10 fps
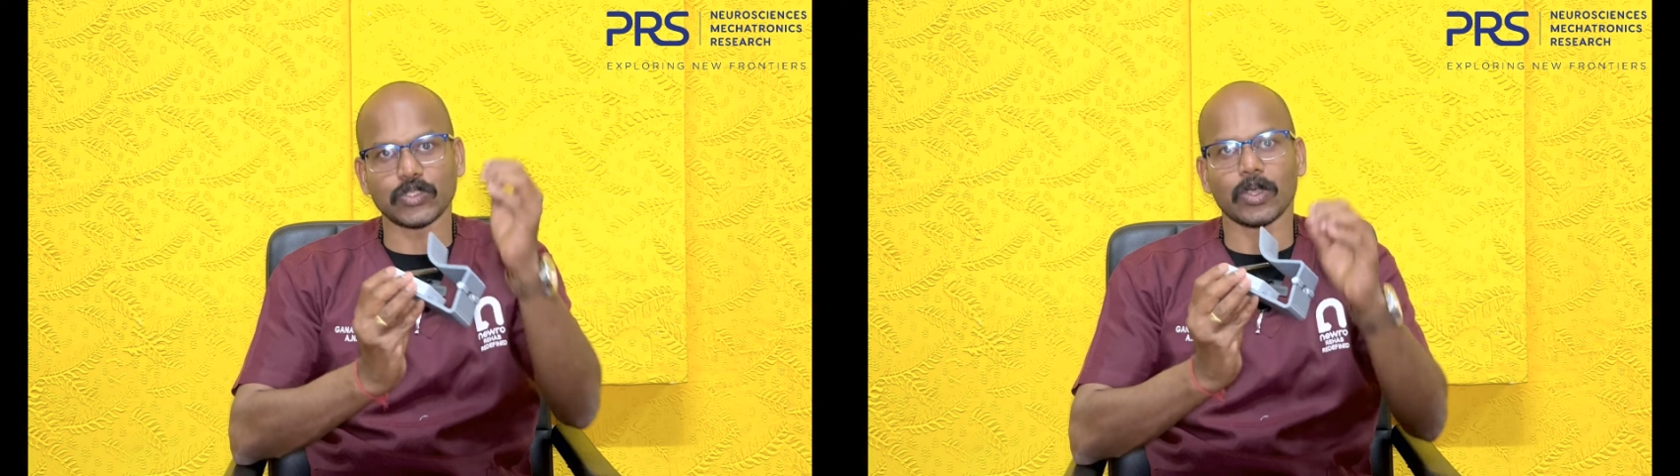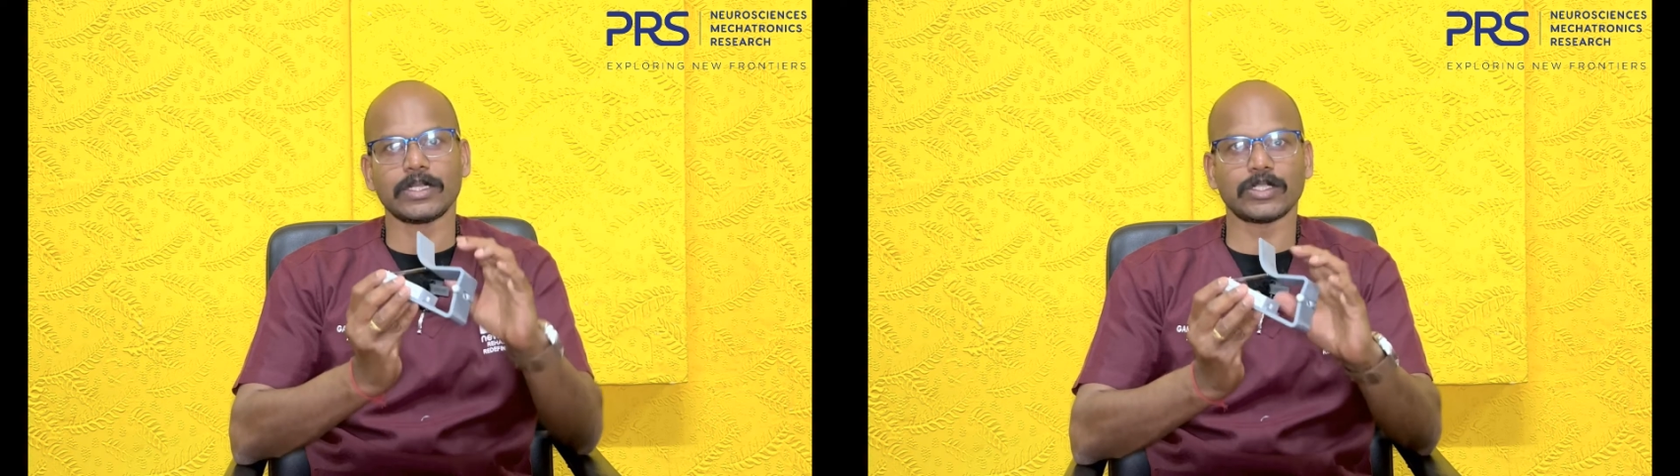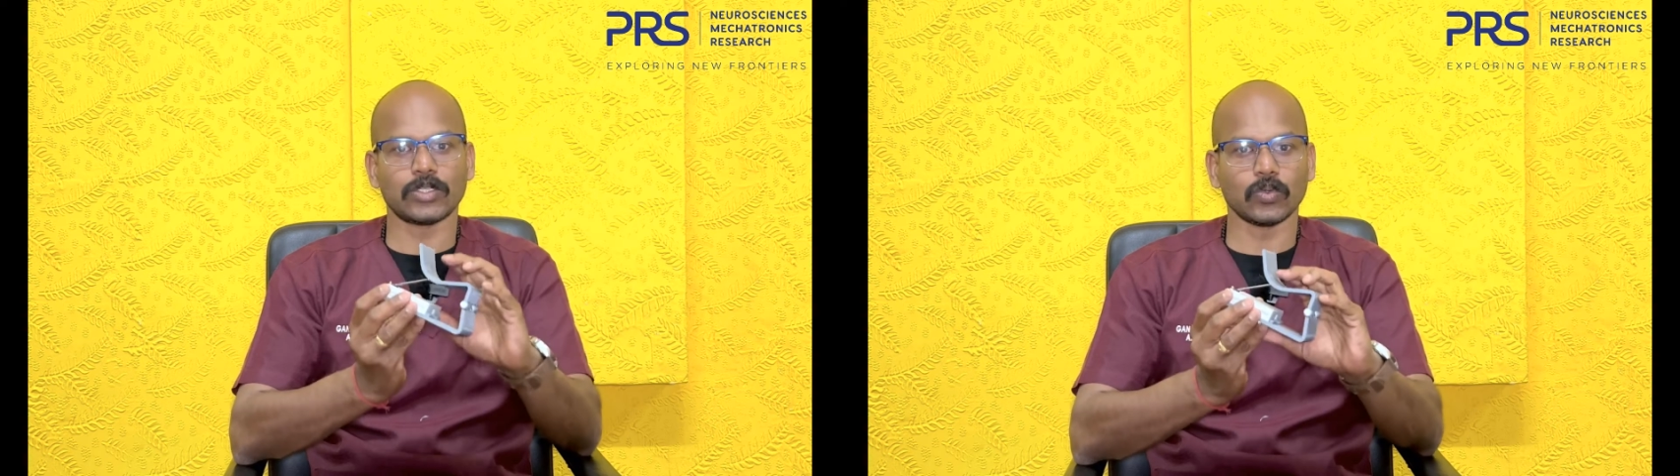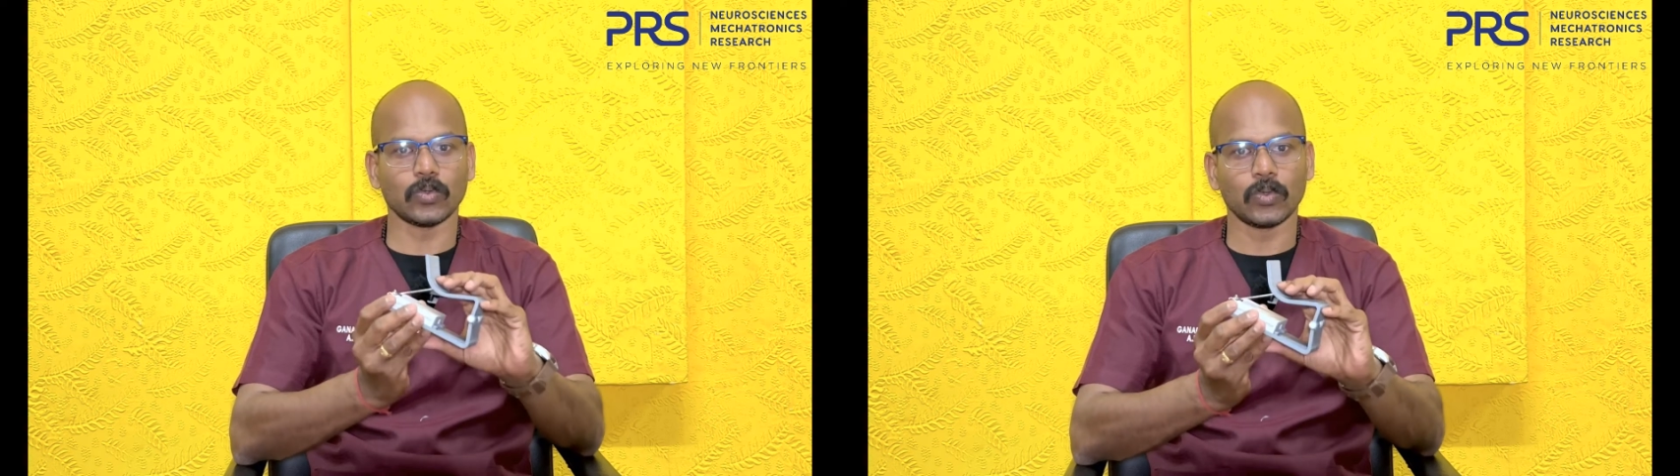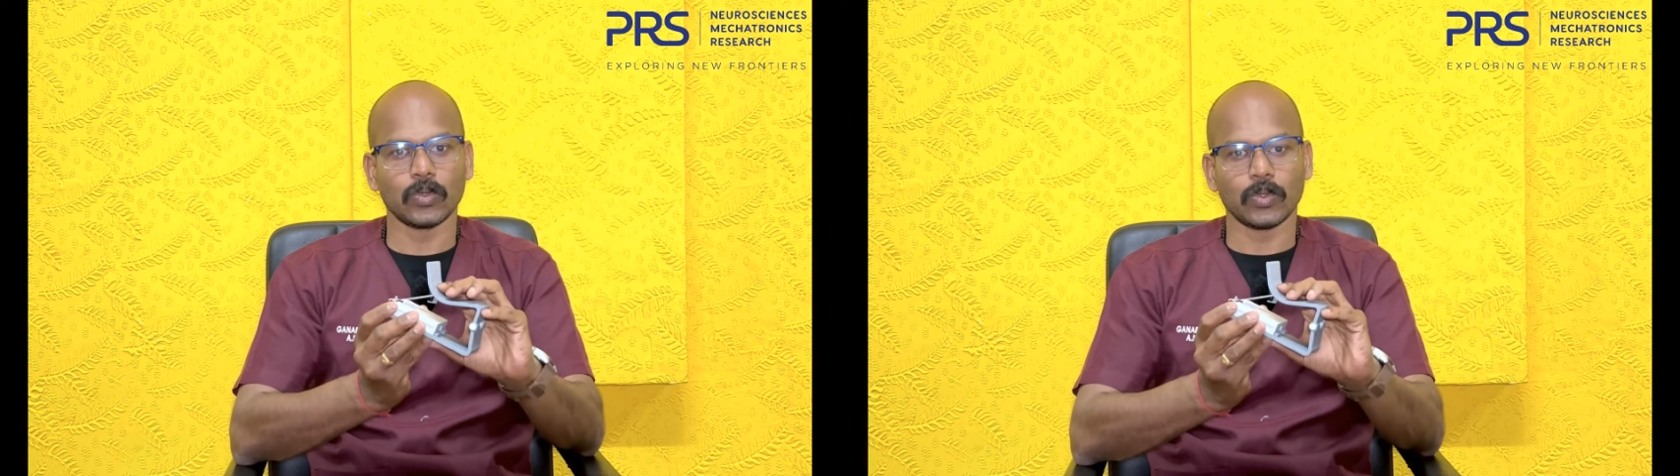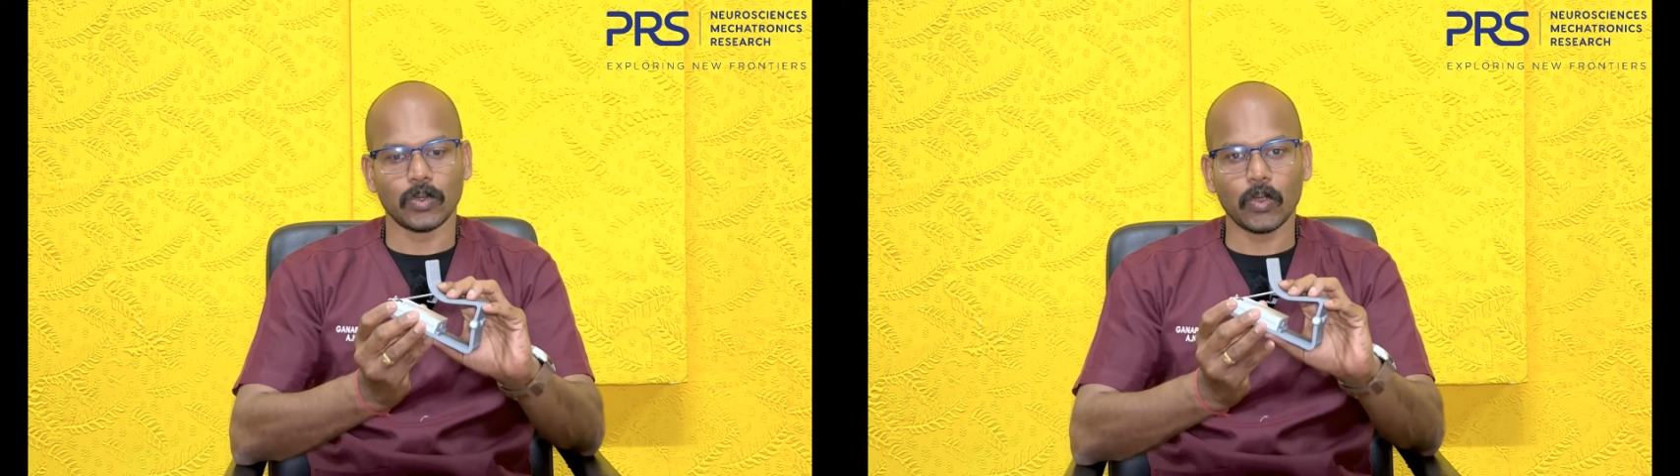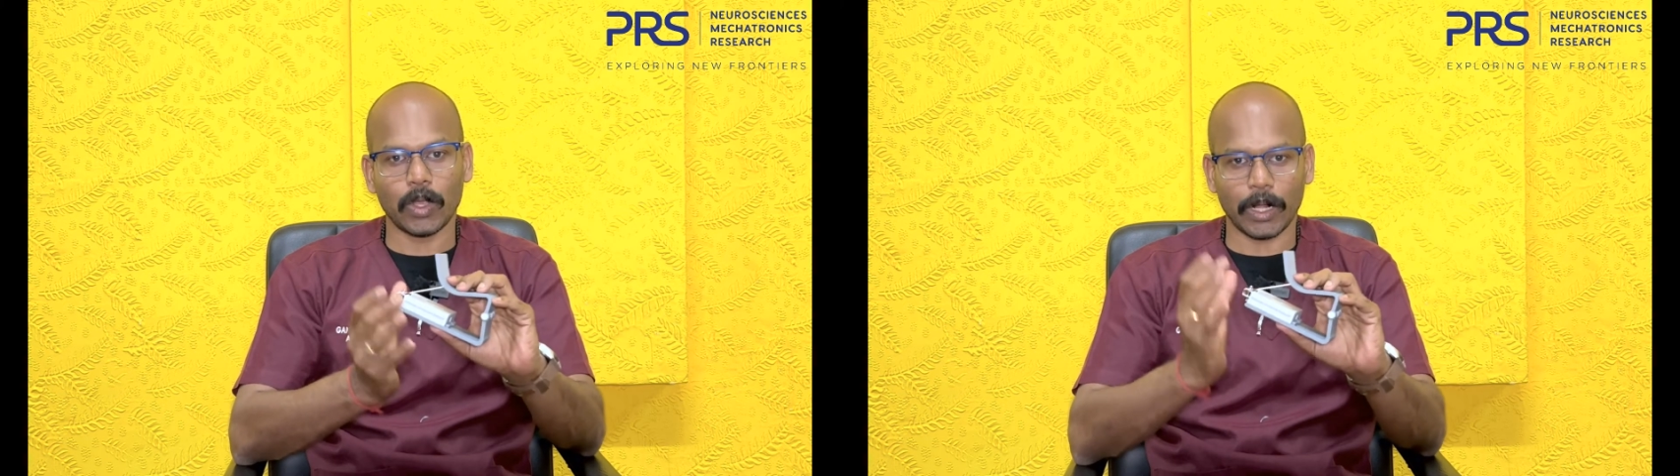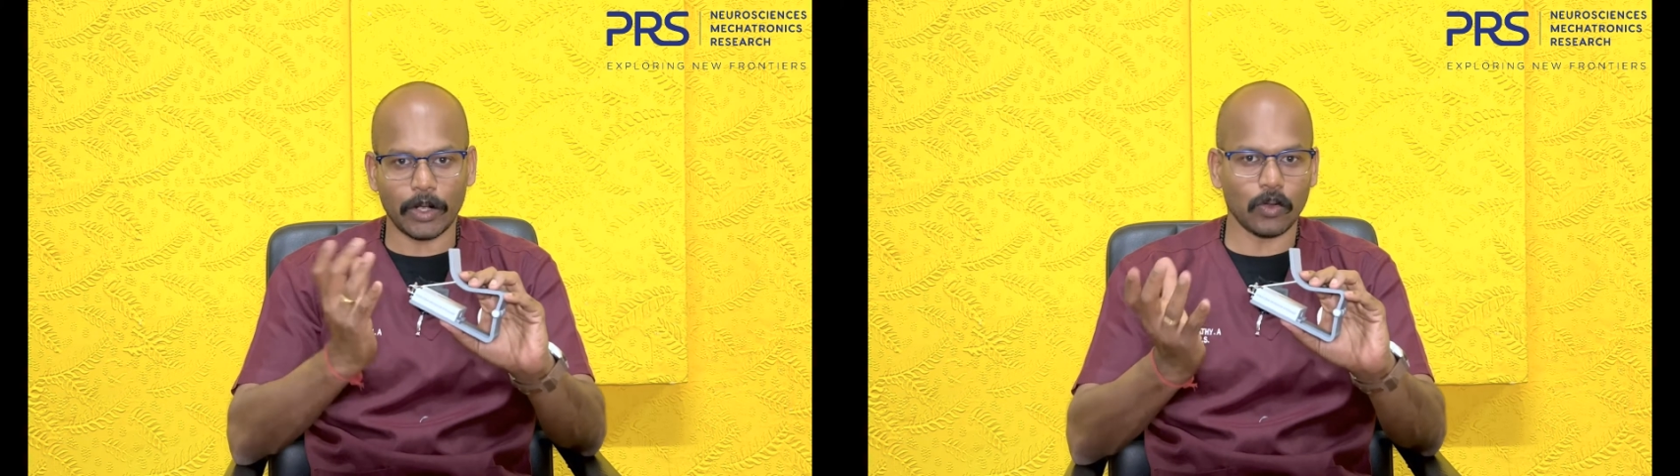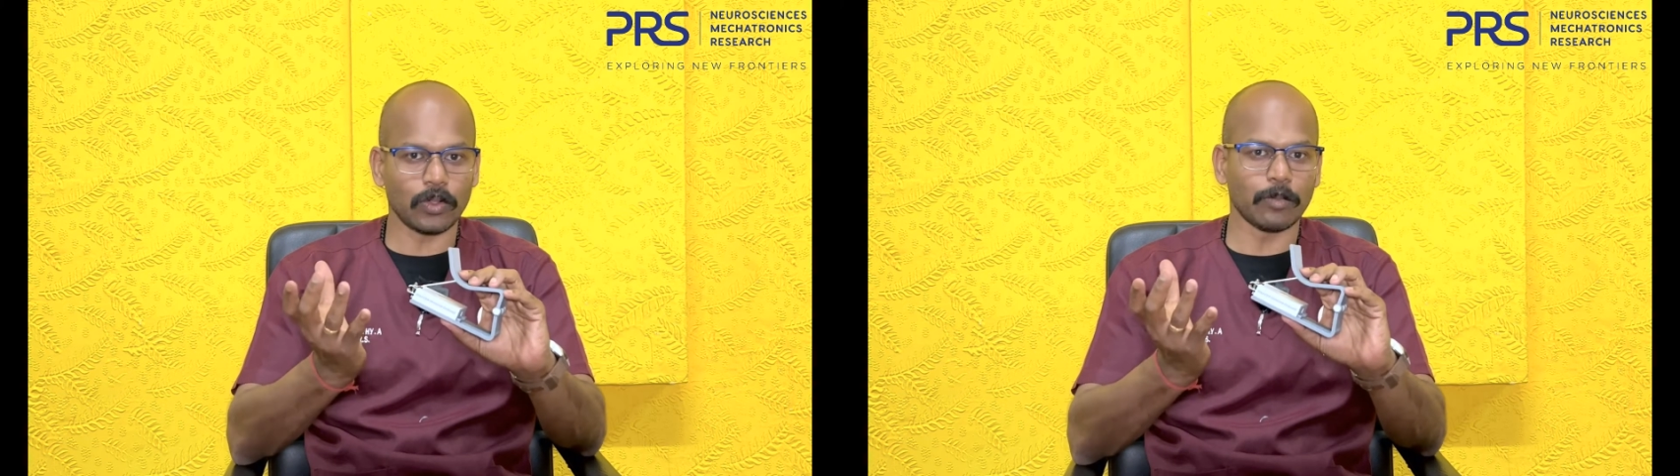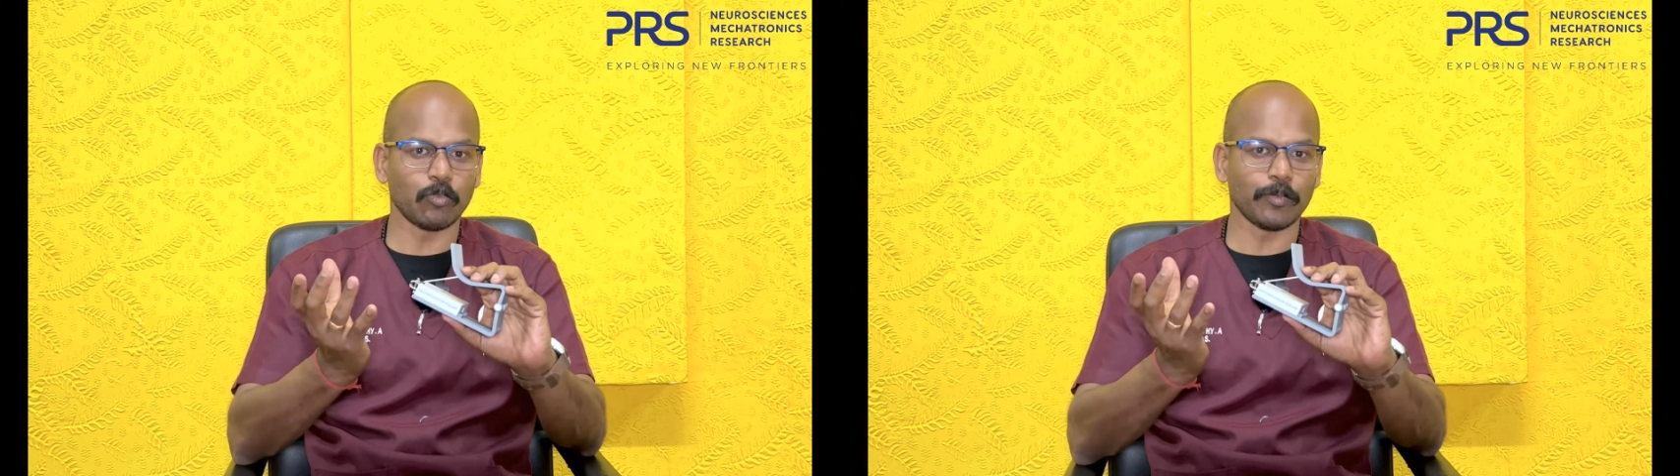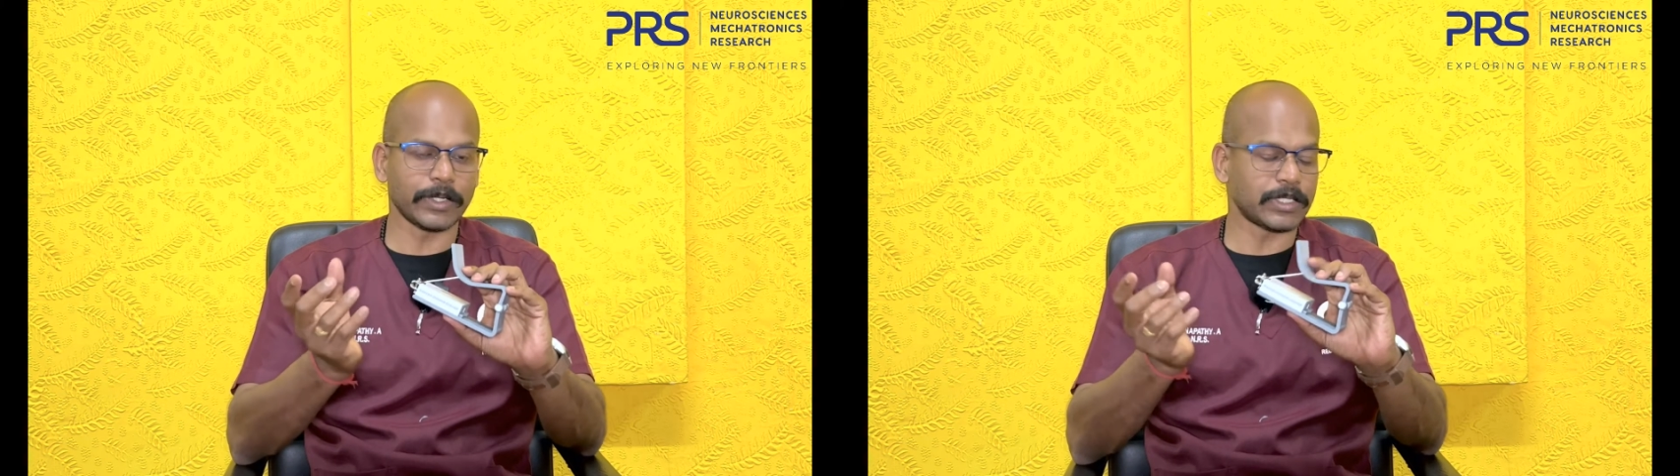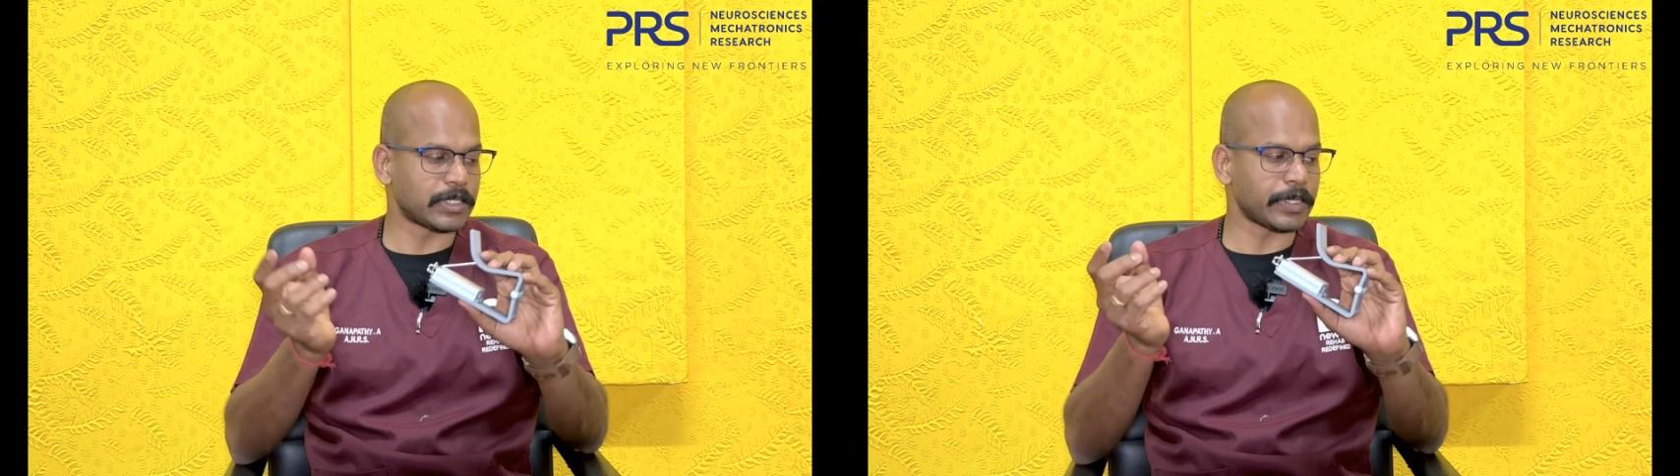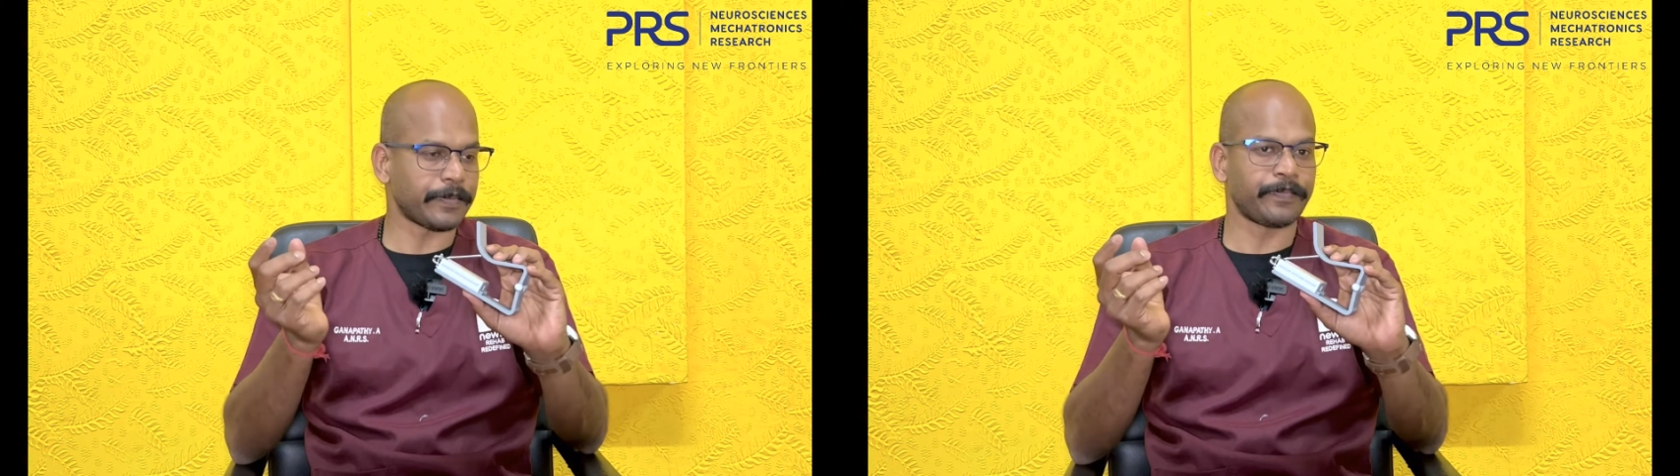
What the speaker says: joints to control the movements.